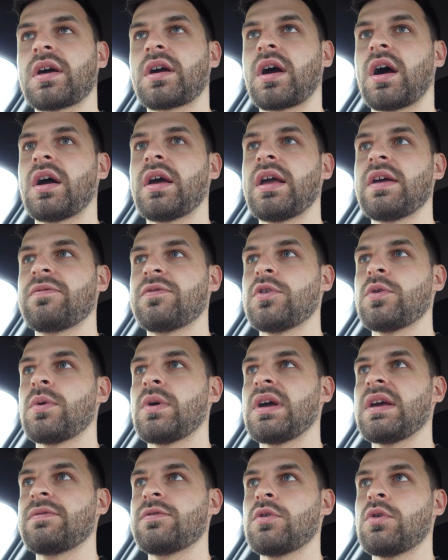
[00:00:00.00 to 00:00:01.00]
Like if you
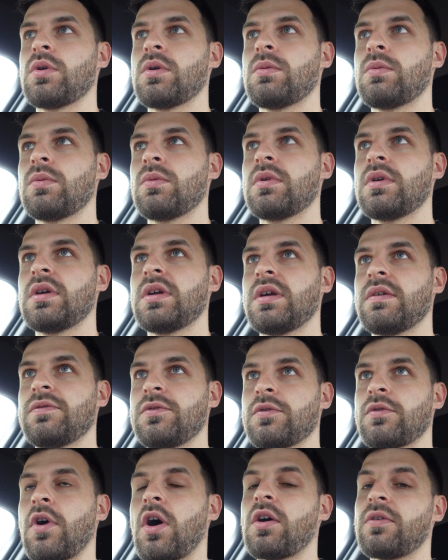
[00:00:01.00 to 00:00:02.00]
were, if you were,
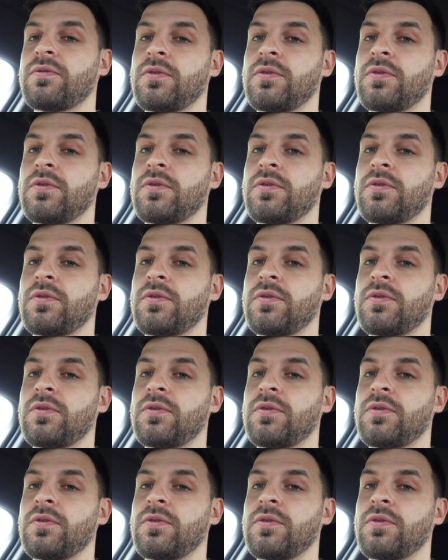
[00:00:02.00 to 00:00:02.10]
if you've got a